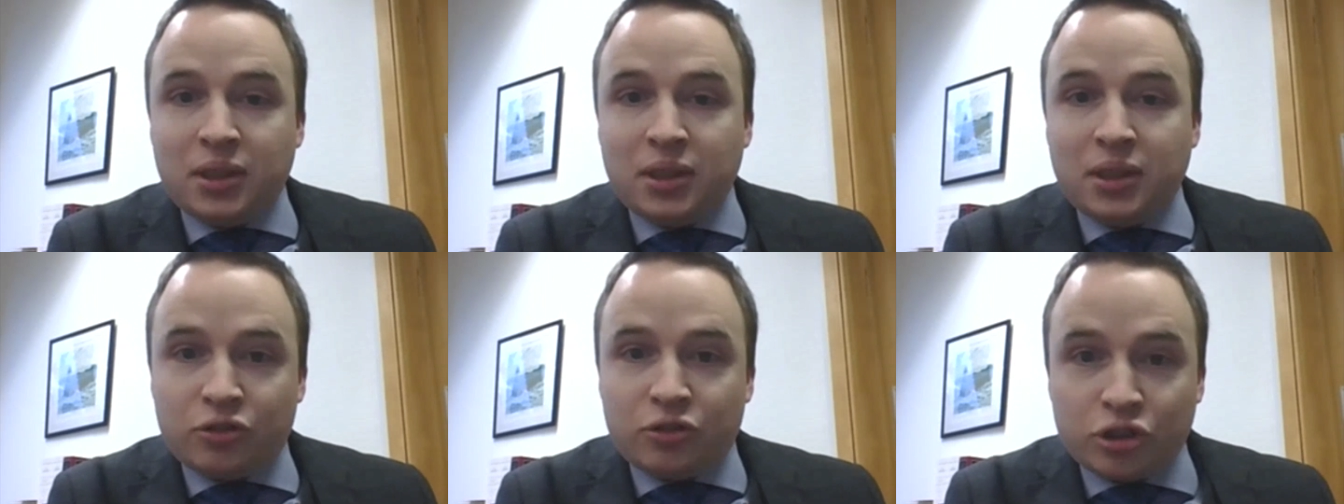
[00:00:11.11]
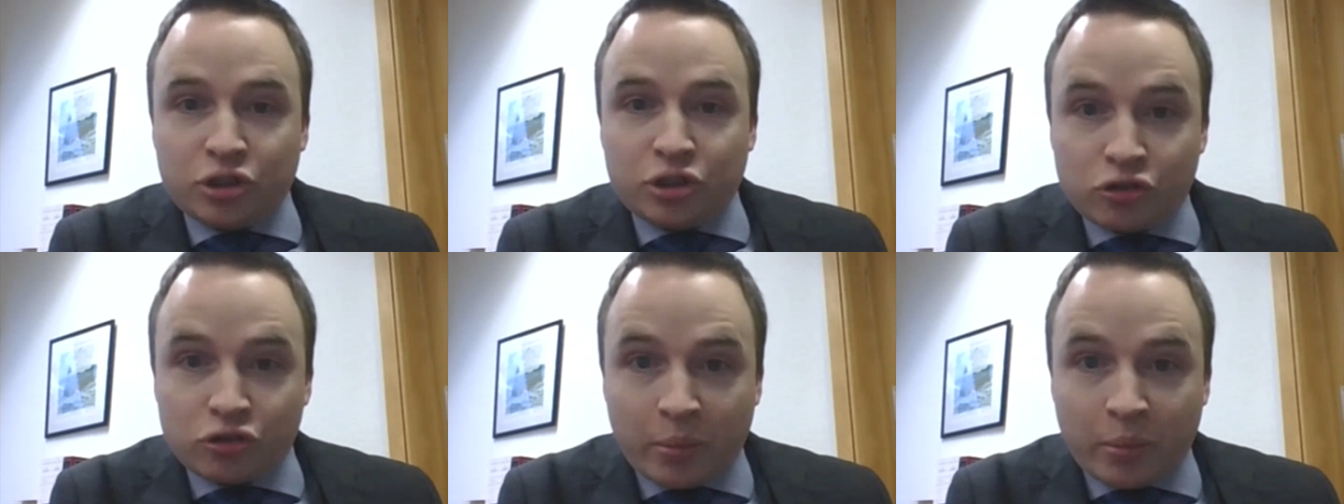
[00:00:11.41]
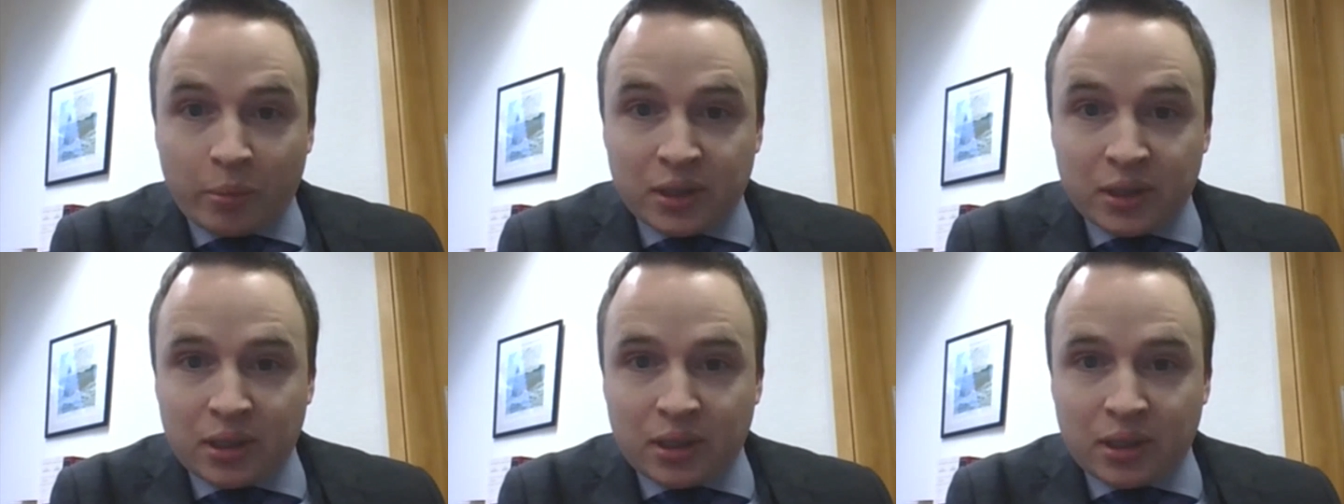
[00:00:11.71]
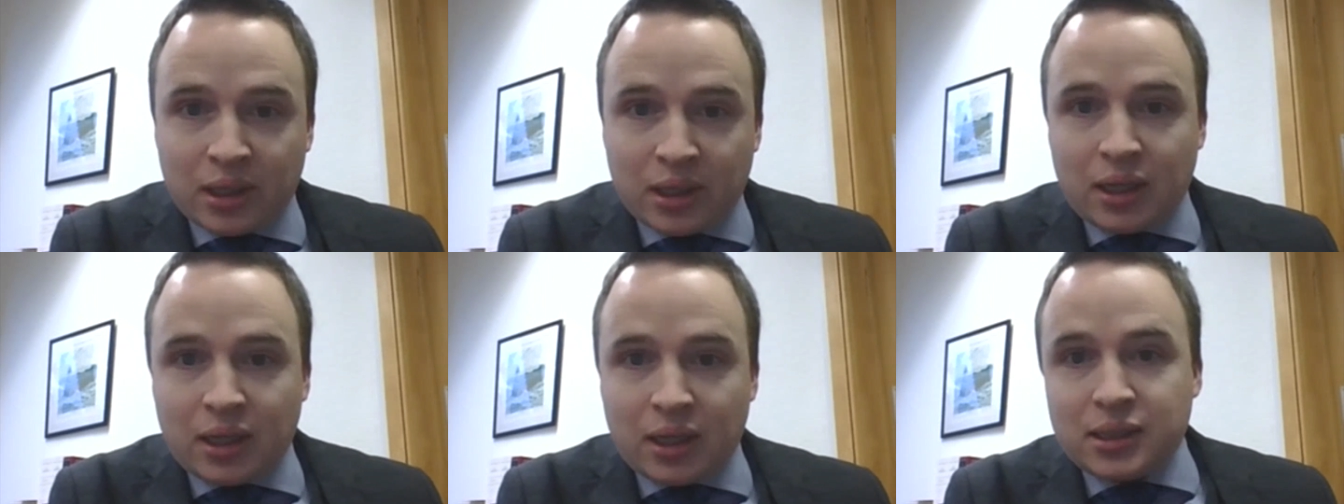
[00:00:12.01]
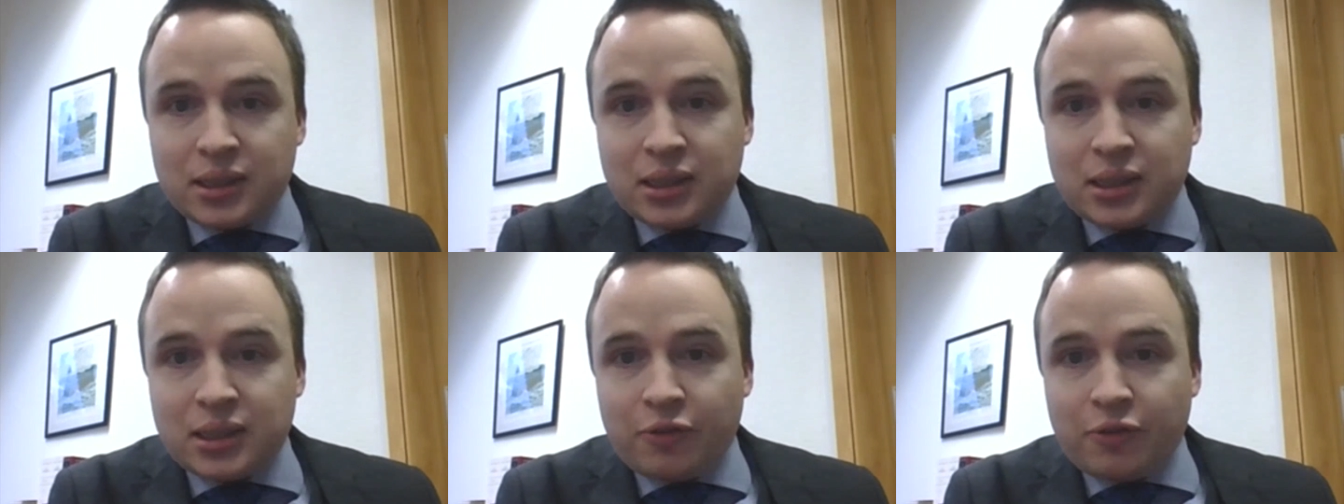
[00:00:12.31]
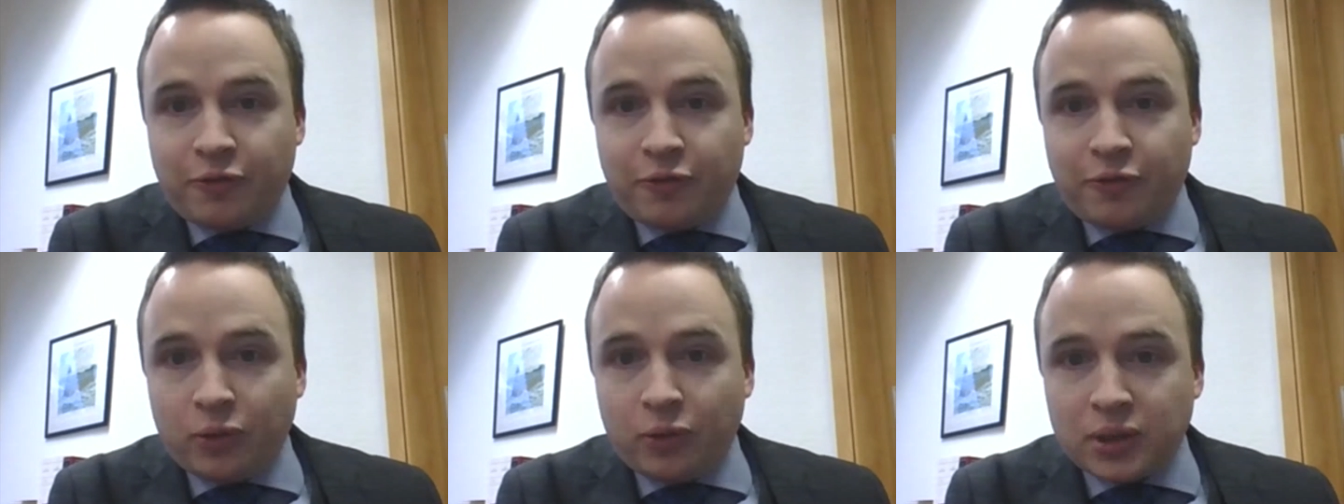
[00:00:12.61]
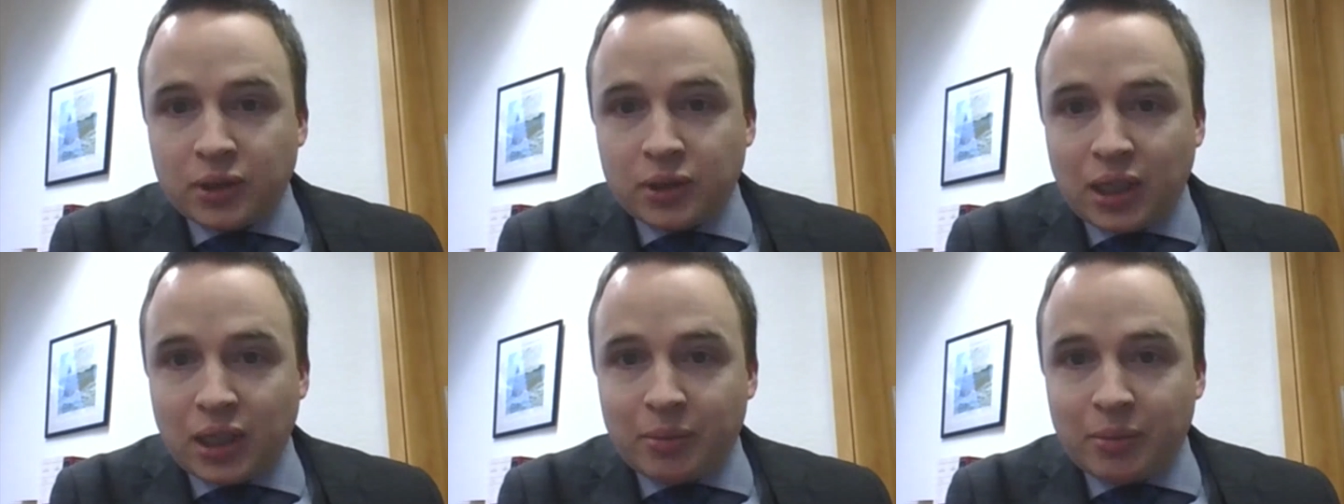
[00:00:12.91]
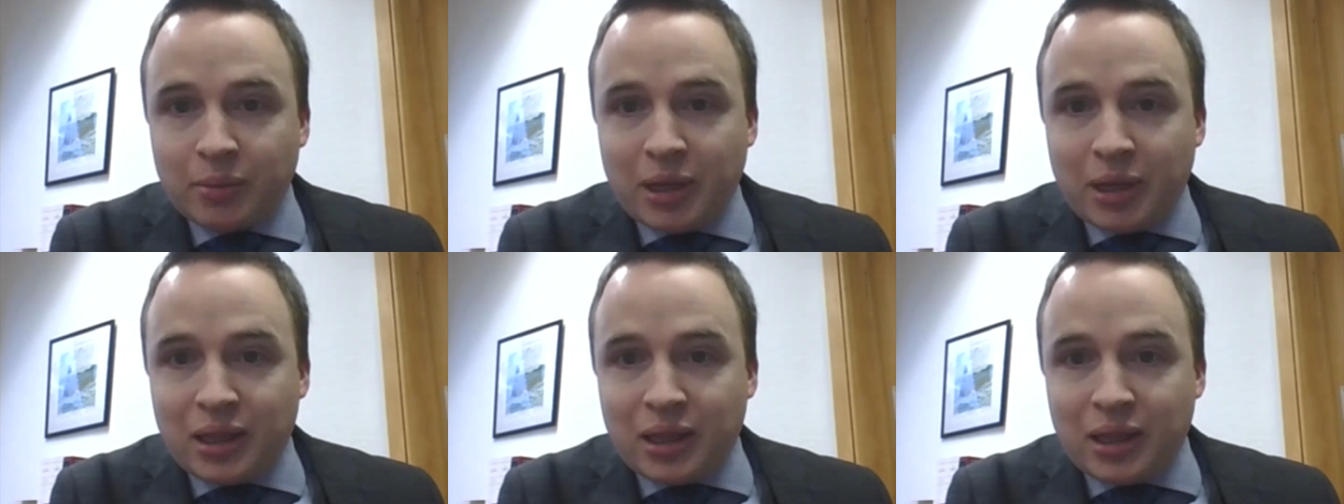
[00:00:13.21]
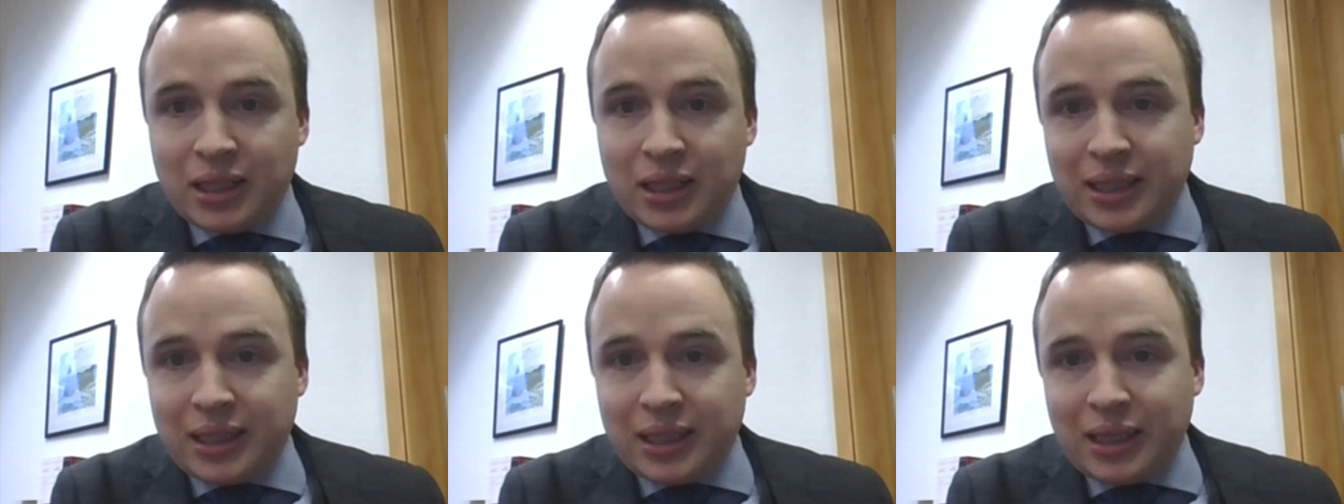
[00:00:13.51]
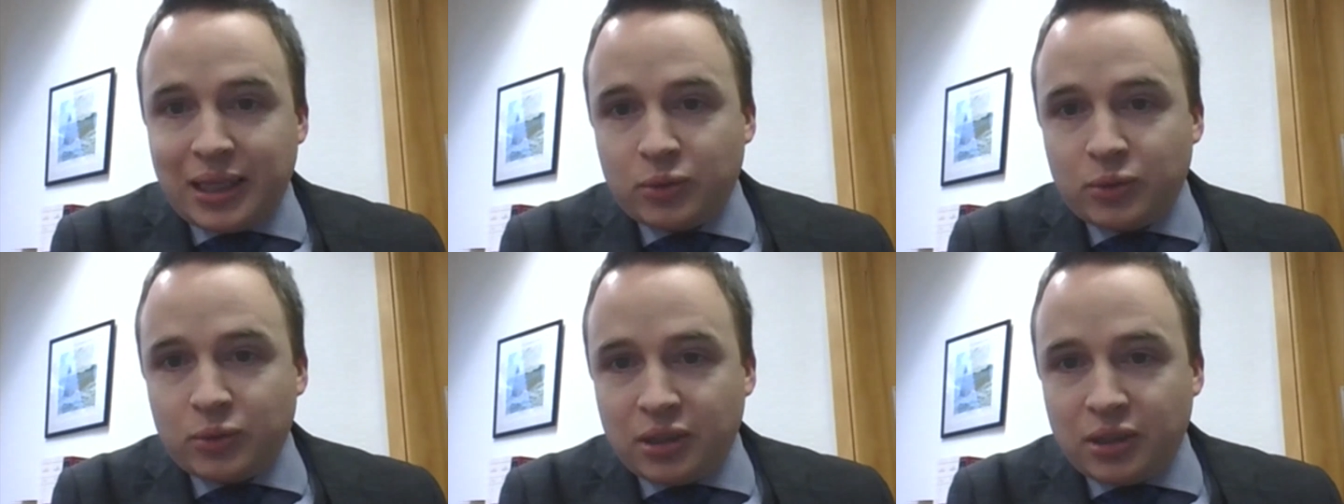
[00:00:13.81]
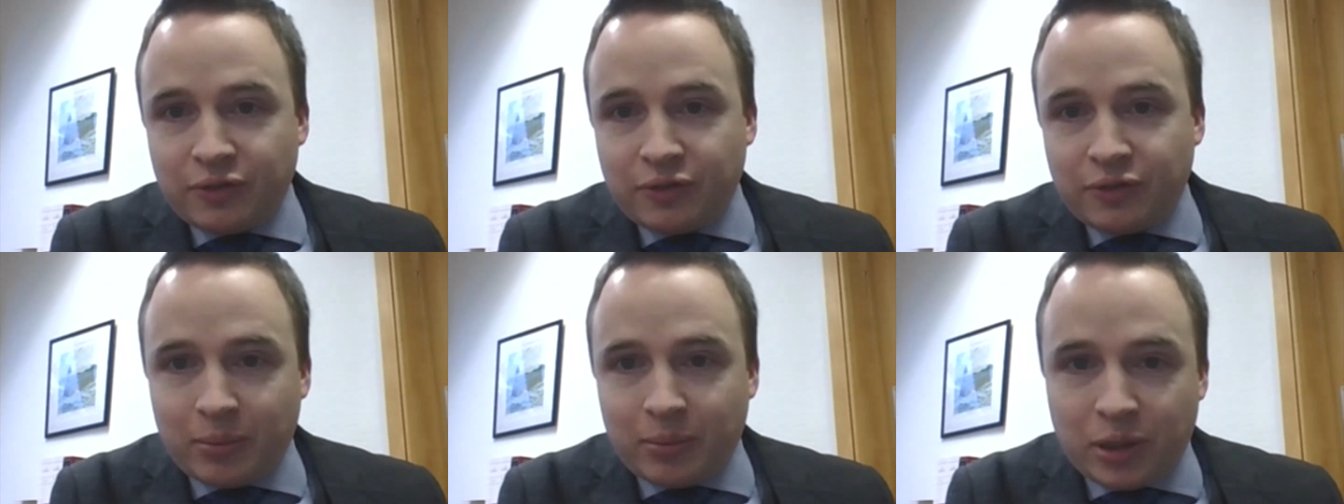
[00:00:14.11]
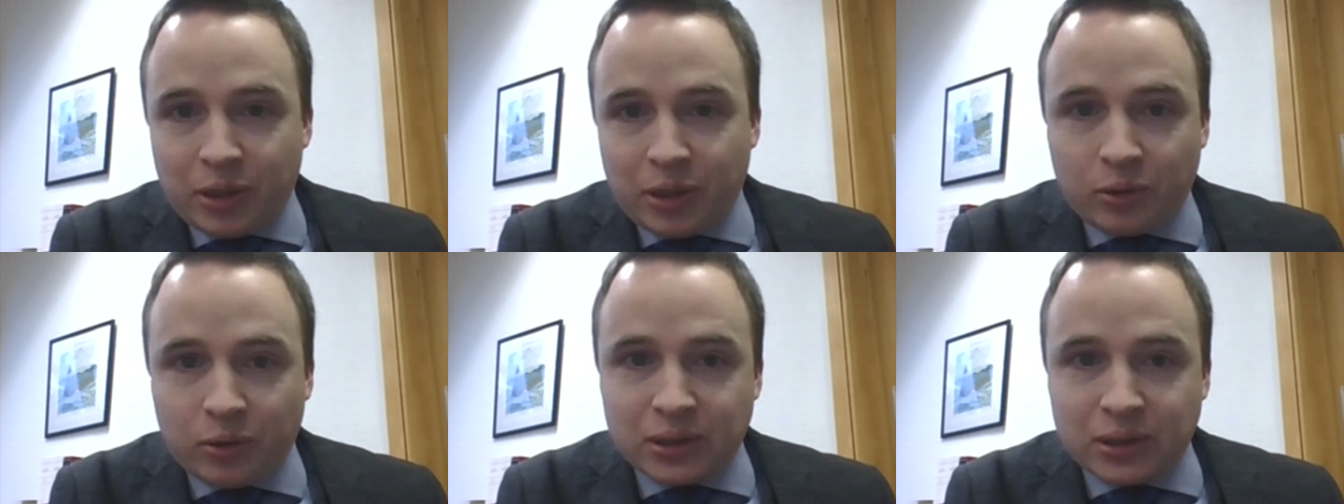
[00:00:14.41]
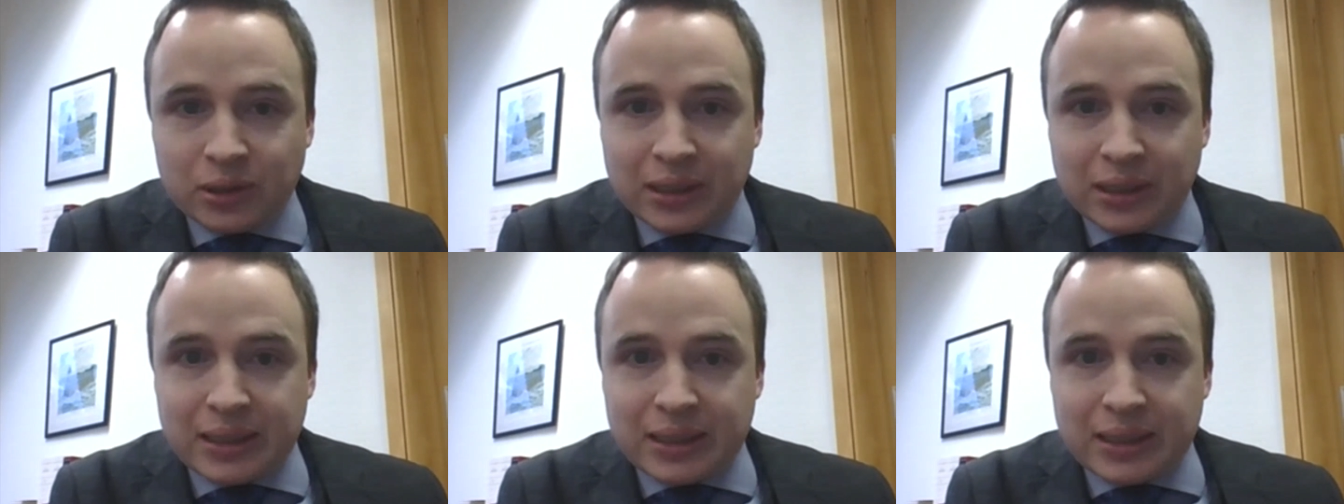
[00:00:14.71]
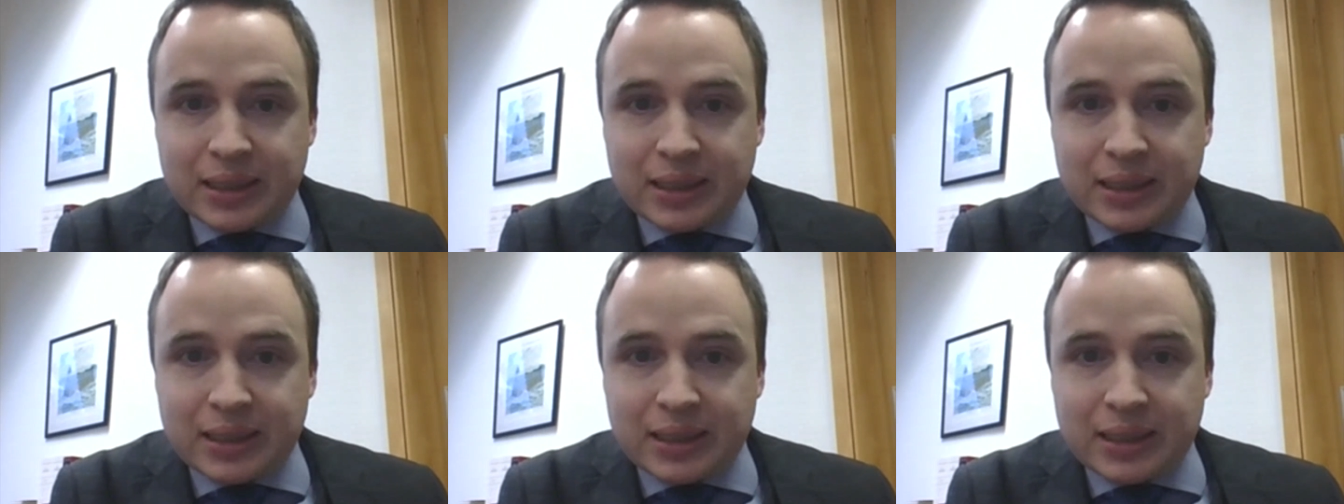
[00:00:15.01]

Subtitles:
District Judge Robinson, and I sit full-time in the County and Family Courts at